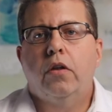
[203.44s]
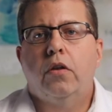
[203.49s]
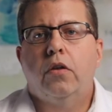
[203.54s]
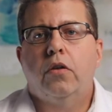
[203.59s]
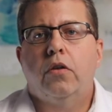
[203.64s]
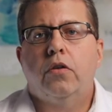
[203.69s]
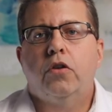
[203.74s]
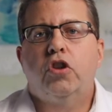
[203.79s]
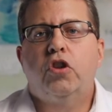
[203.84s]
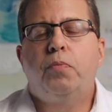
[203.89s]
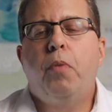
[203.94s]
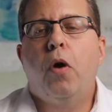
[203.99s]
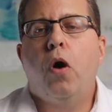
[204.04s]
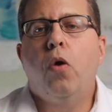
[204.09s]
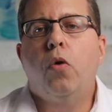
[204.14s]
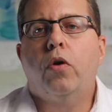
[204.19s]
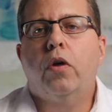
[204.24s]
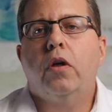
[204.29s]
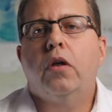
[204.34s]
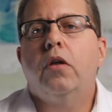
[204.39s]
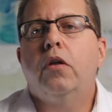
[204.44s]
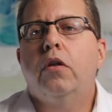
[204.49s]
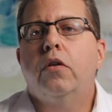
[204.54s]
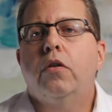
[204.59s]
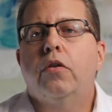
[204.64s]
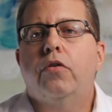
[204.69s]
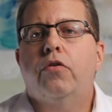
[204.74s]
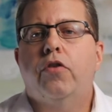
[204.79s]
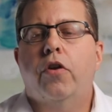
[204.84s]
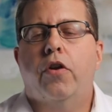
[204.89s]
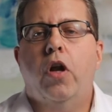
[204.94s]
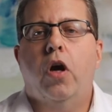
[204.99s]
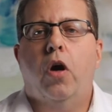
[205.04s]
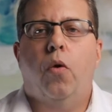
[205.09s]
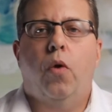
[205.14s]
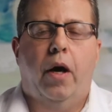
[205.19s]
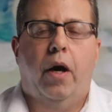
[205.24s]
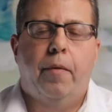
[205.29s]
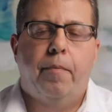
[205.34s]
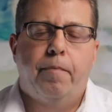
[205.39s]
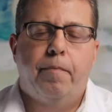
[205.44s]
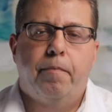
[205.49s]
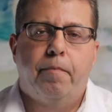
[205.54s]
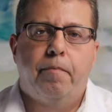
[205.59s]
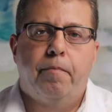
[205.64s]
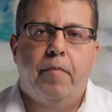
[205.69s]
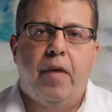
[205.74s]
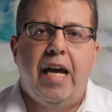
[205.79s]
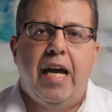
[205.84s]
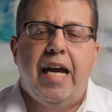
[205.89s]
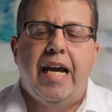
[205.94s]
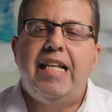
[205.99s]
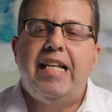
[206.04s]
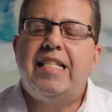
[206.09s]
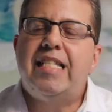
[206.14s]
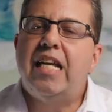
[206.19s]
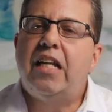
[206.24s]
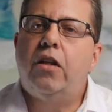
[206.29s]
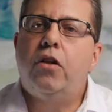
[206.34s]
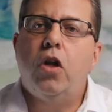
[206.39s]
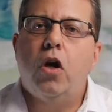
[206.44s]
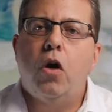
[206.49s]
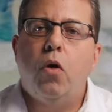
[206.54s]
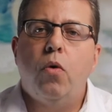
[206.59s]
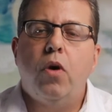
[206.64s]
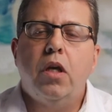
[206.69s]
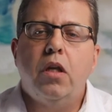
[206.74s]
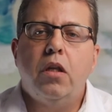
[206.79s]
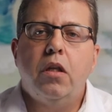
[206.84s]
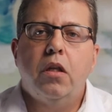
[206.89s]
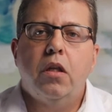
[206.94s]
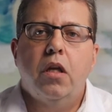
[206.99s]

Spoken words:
spoke to Noah. He said, "Noah,